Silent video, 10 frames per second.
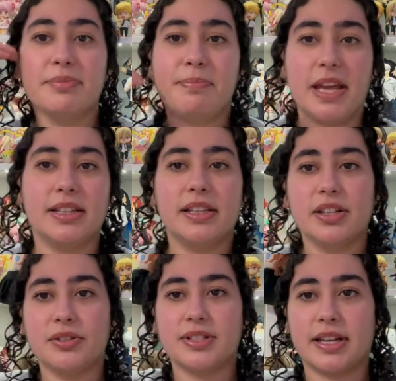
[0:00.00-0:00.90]

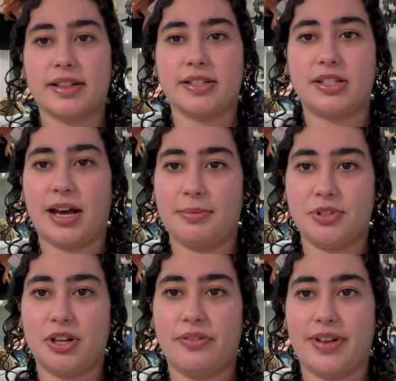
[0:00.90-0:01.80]
mainly use like this top
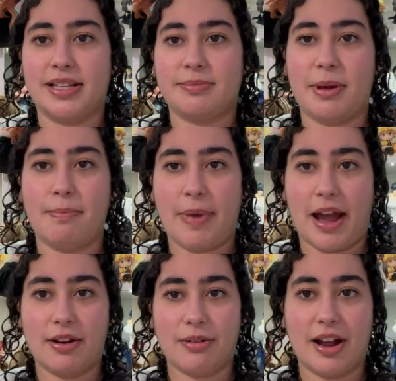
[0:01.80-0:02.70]
shelf as my
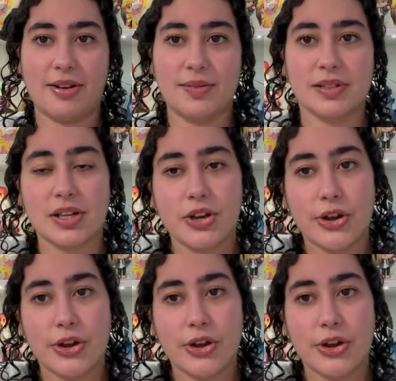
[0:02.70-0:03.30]
background